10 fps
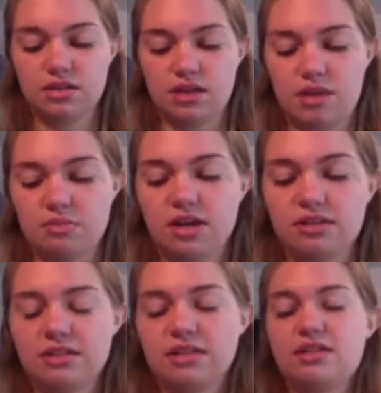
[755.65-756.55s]
kind
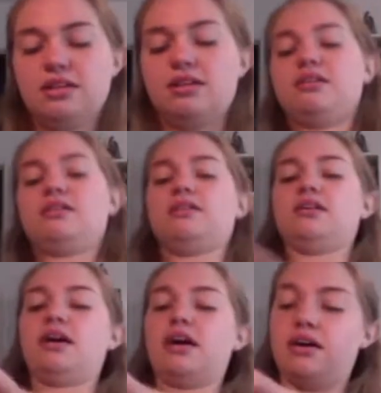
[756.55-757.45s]
of thinking
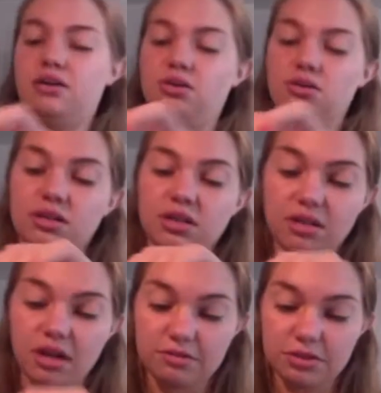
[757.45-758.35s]
how a
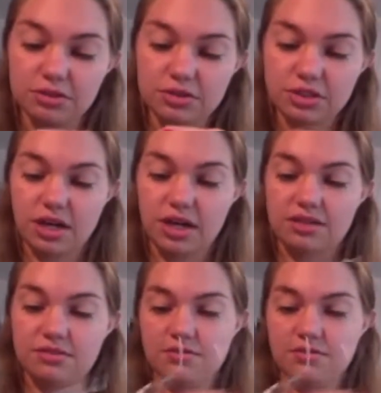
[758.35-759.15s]
lot of roots kind of